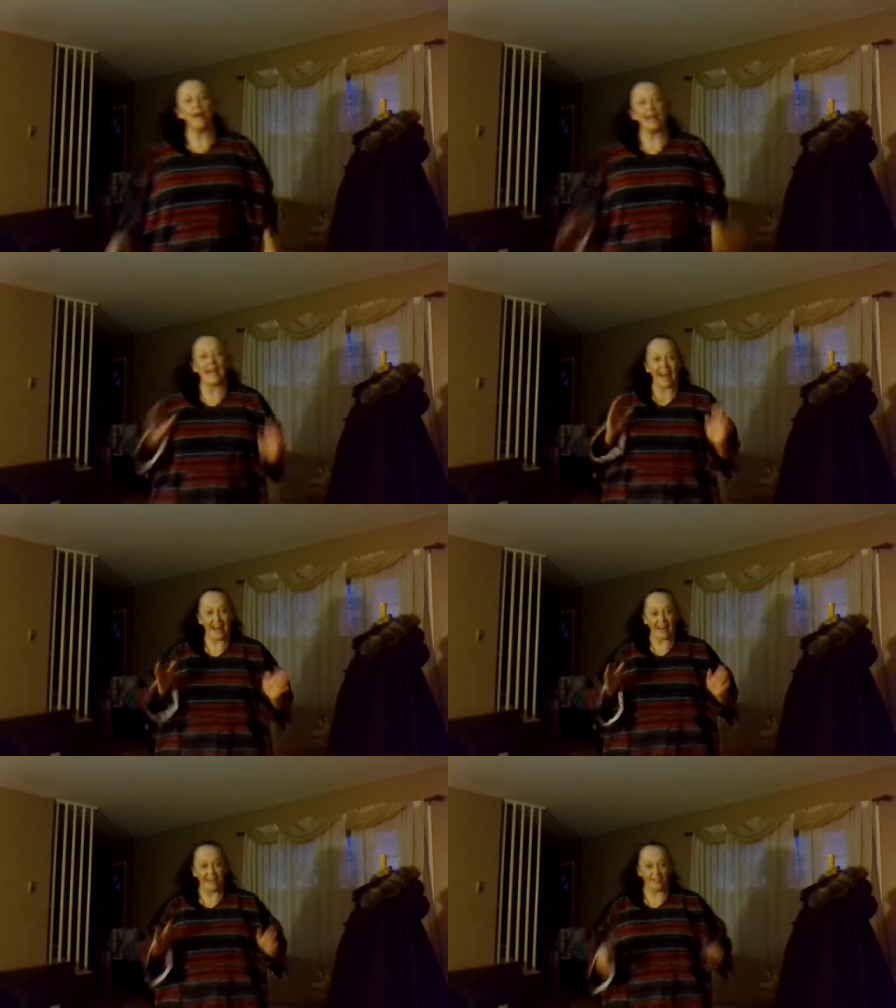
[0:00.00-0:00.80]
by
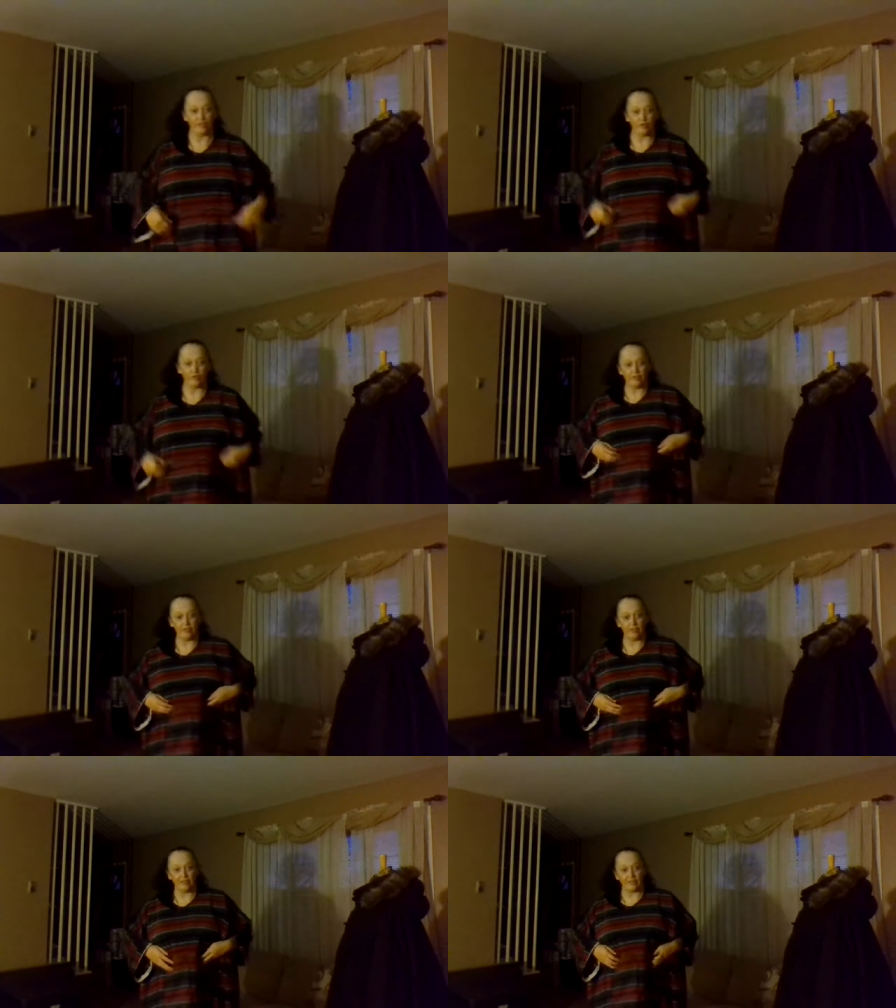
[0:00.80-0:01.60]
hand, you can
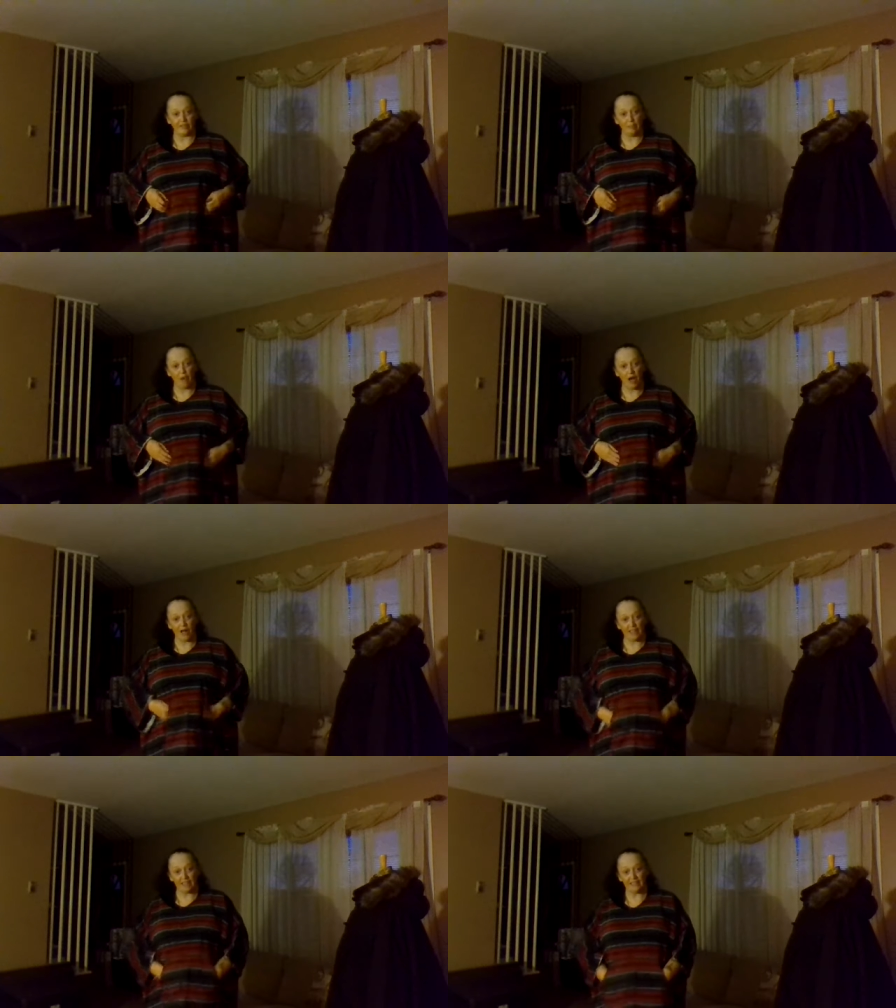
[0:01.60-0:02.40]
do this.
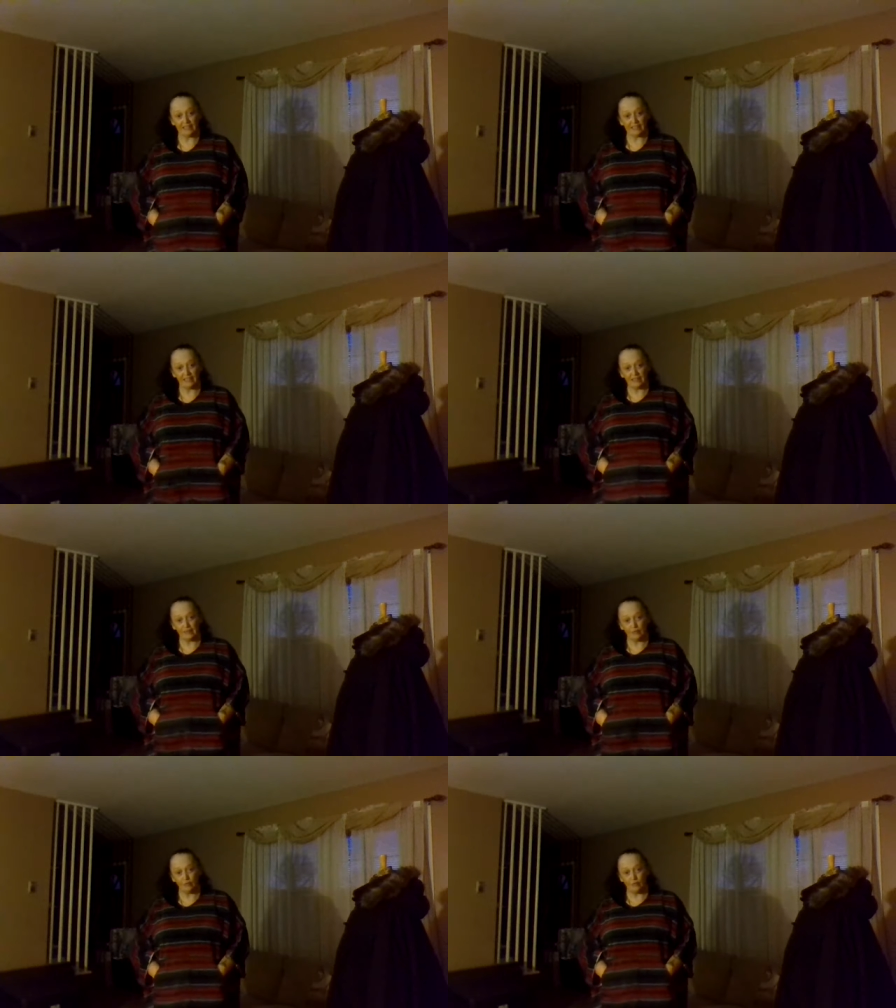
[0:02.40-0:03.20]

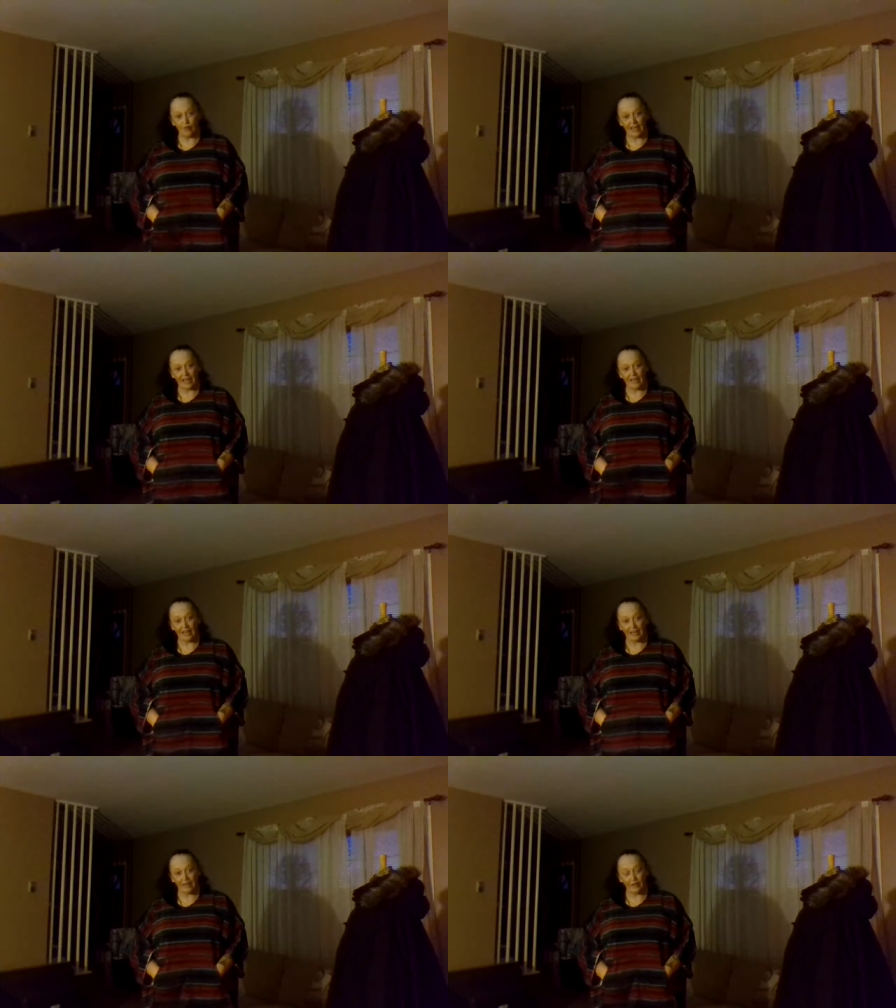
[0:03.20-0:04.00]
Pockets right
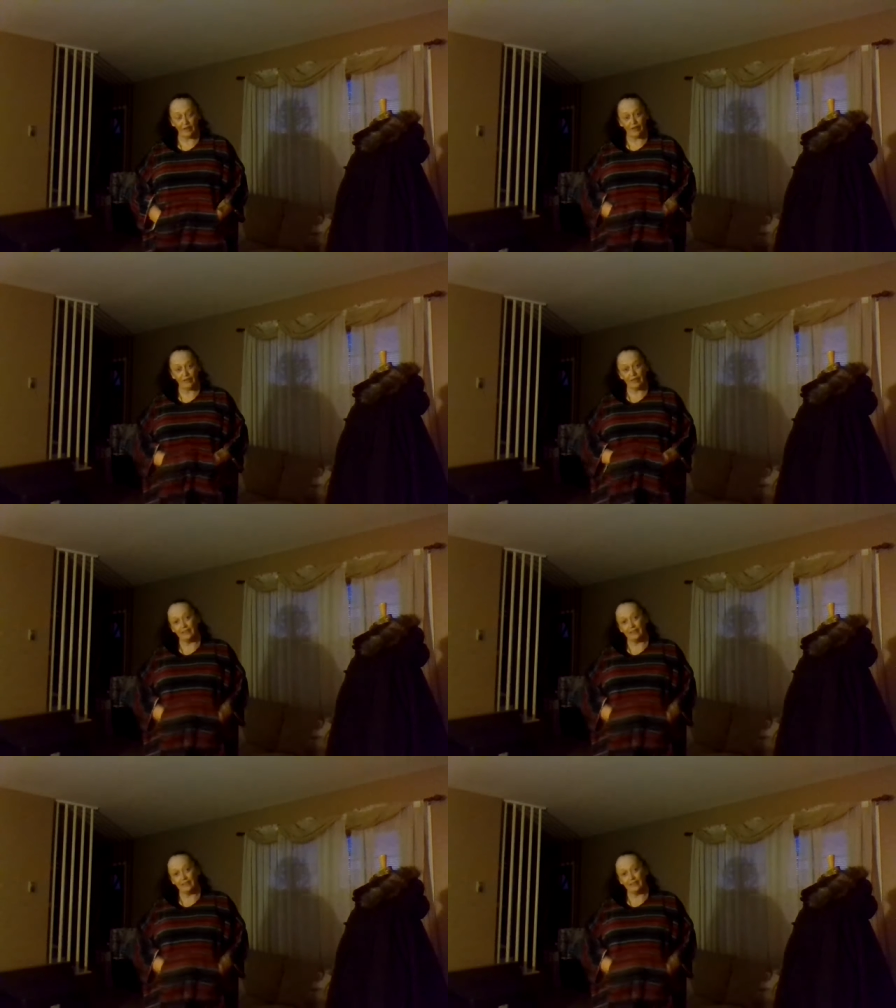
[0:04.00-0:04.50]
here.